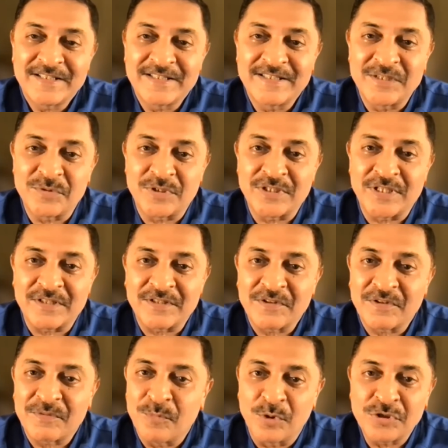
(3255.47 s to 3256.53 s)
This was the
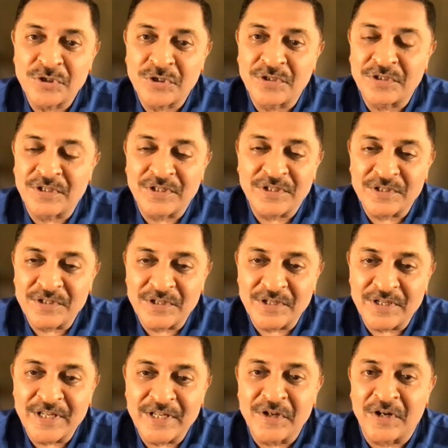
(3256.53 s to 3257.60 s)
most
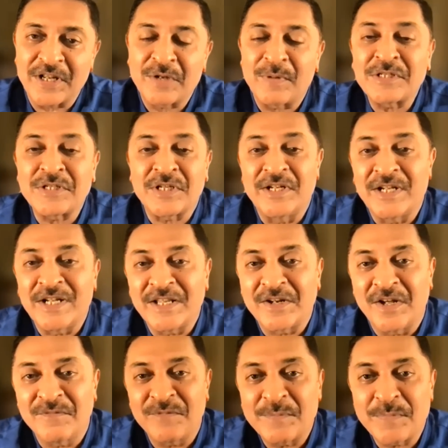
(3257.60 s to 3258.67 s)
idiotic question earlier
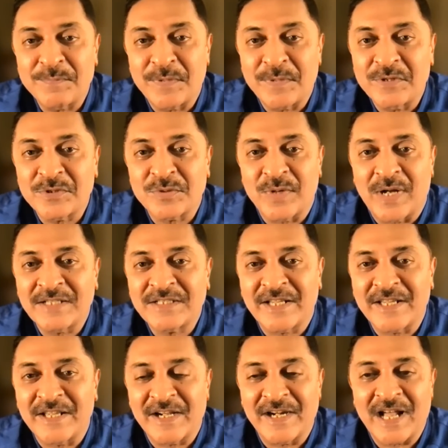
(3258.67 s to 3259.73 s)
on that people used to ask a
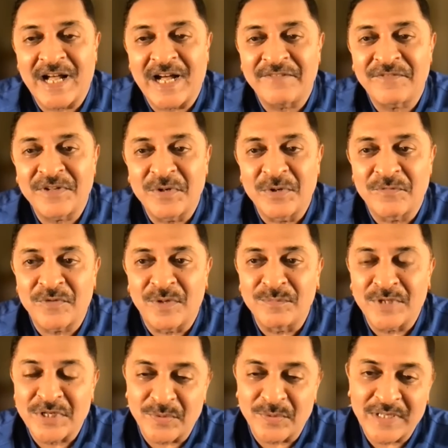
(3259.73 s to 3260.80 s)
year and a half ago from
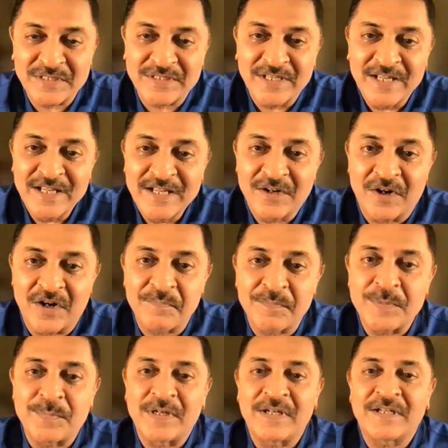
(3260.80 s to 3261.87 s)
the US. A lot of
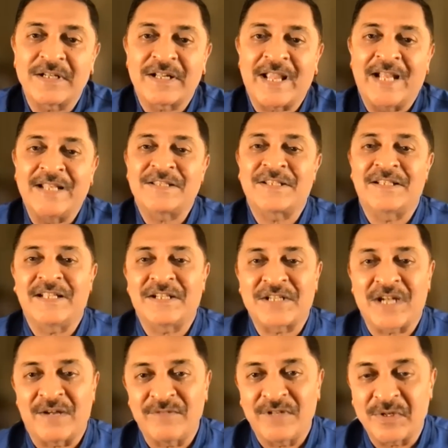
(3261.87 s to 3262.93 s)
people canceled their
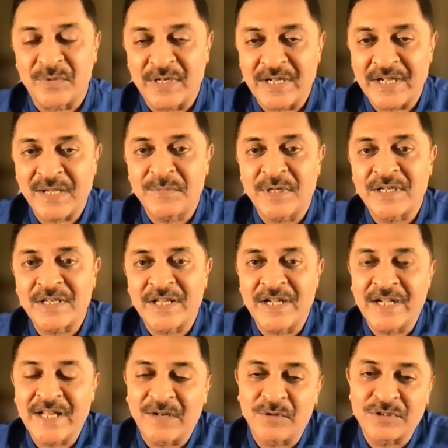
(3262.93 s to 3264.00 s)
travel to India, but
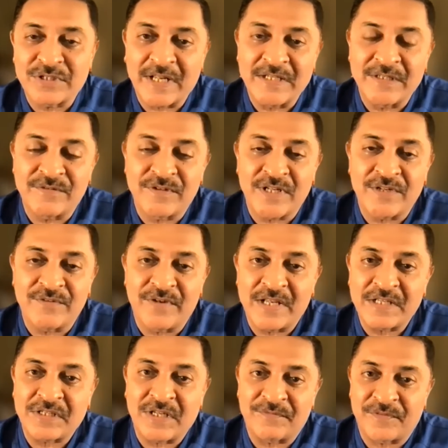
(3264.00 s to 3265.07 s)
India was relatively way
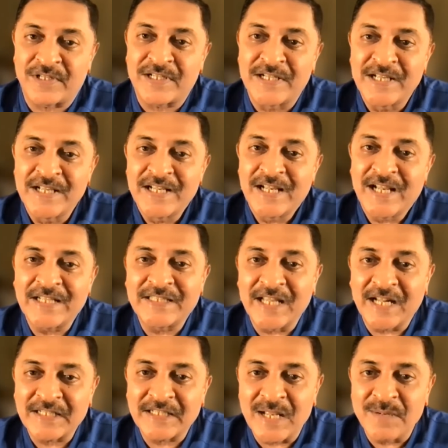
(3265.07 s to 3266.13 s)
safer at
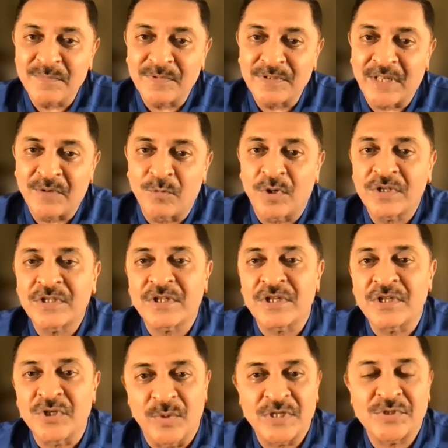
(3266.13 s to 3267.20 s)
that time than what
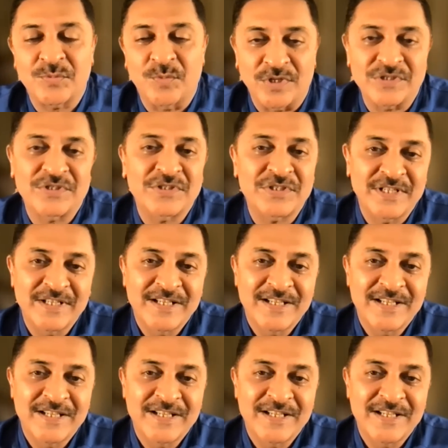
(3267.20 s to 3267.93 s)
US was.